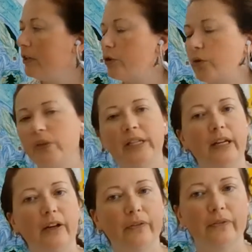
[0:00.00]
tree
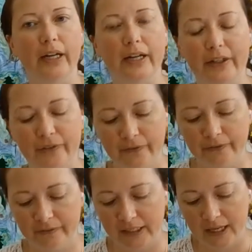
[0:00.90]
of
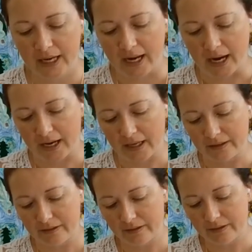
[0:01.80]
life,
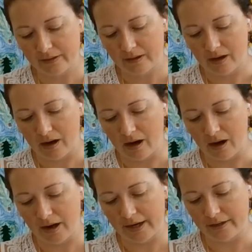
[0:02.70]
and
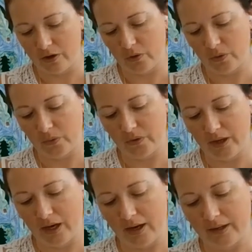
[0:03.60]
I know
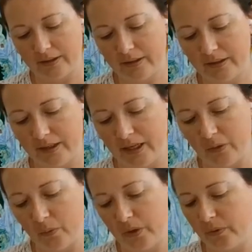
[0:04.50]
that
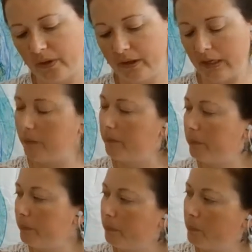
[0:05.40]
it will
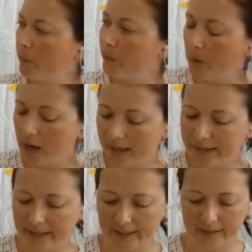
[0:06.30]

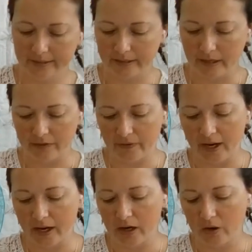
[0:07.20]
remind us of
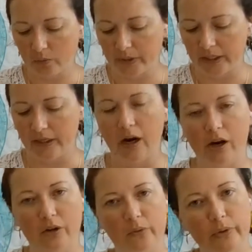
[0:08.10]
how we
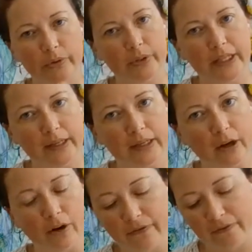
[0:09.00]
are rooted in
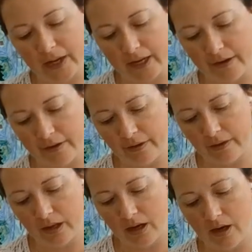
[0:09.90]
our
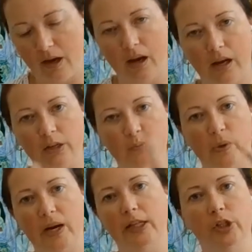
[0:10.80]
faith and
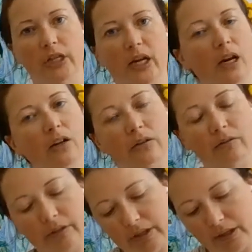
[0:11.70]
branching out
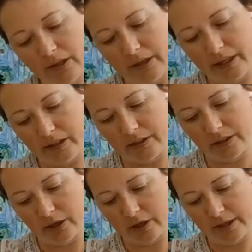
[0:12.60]
into
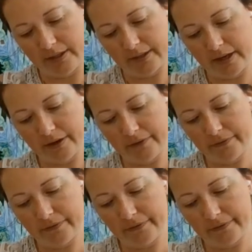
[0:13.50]
God's love.